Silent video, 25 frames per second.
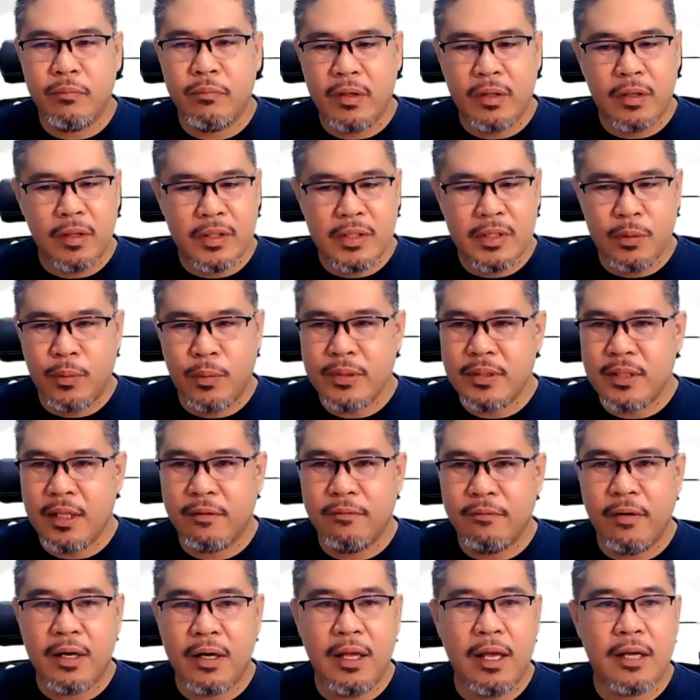because he was
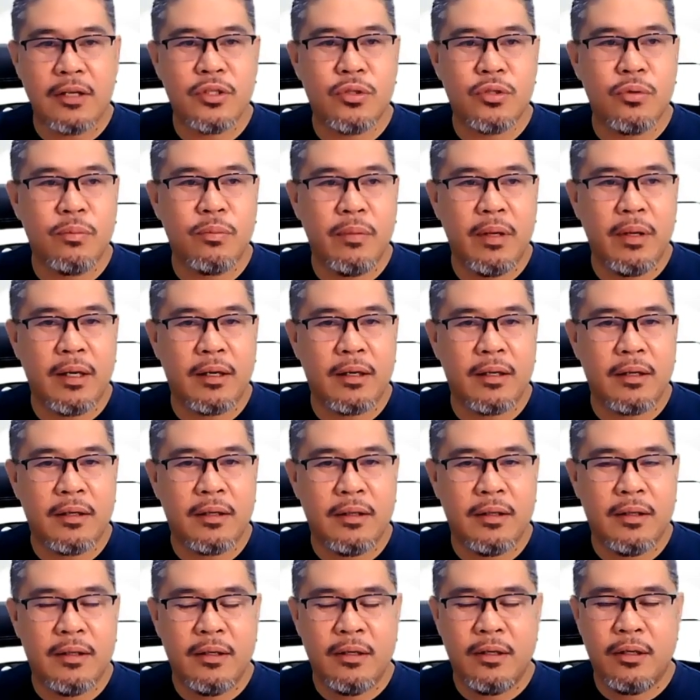not very assuming,
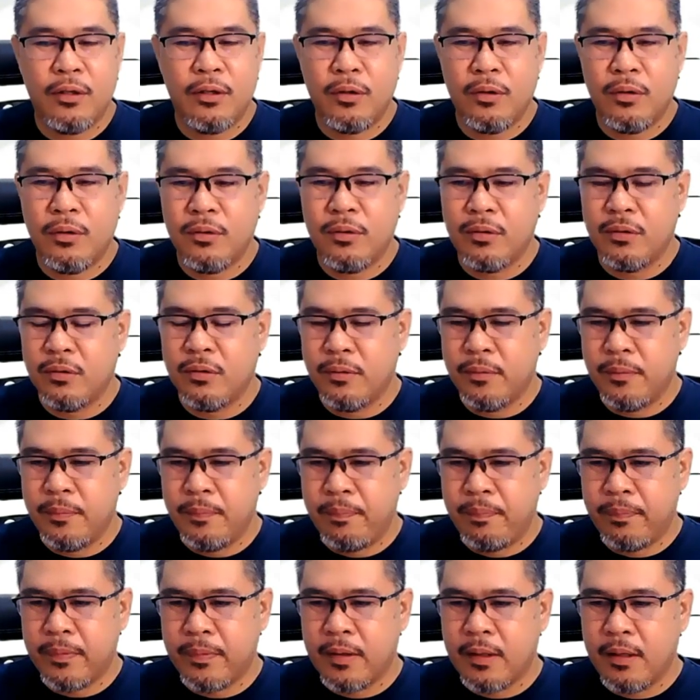you know
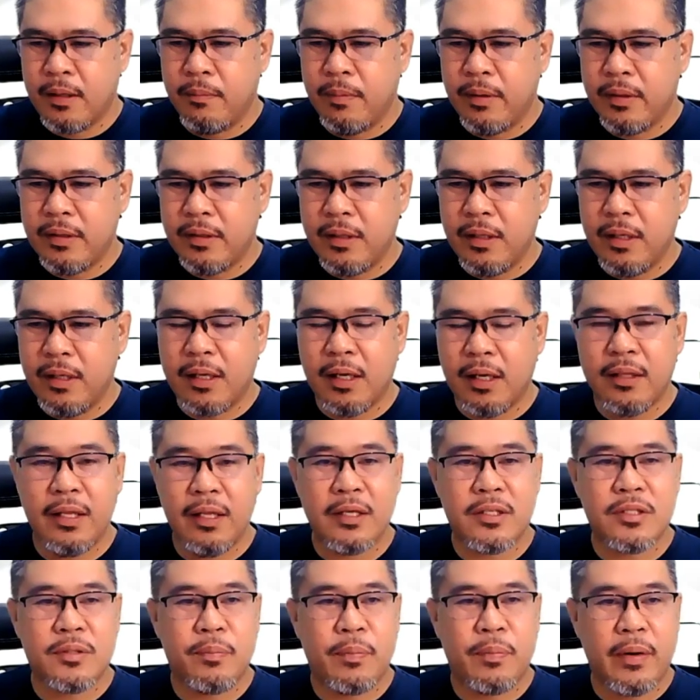but he
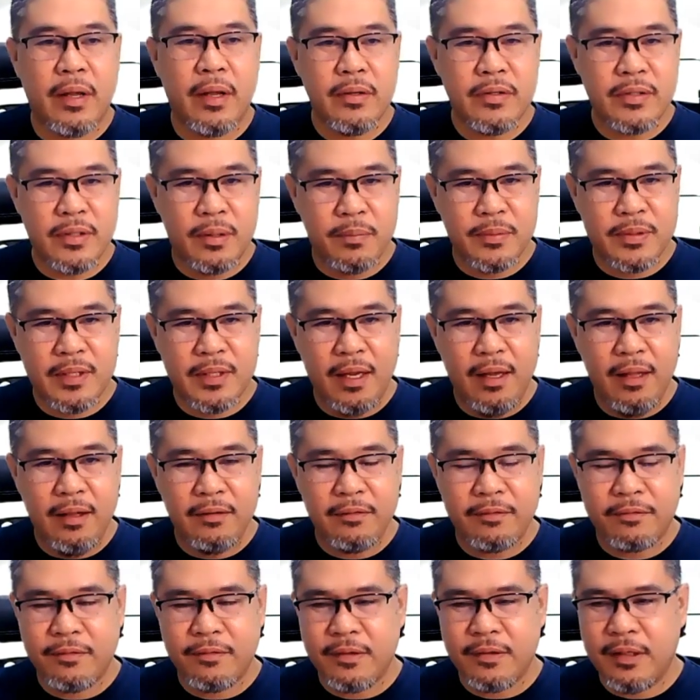can express
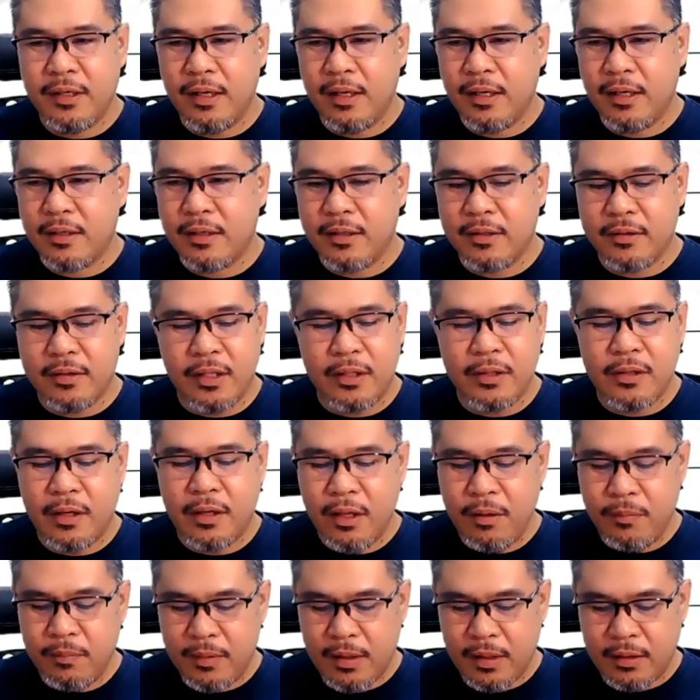himself like the
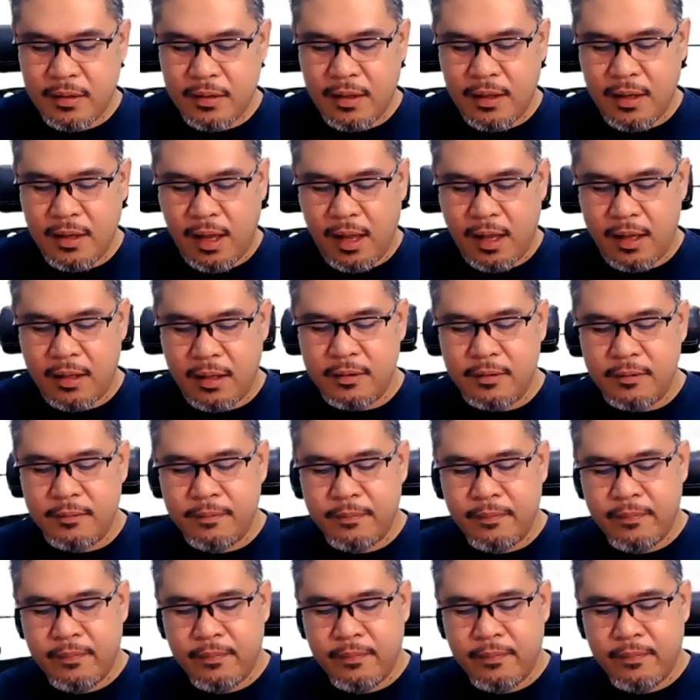dream that he had.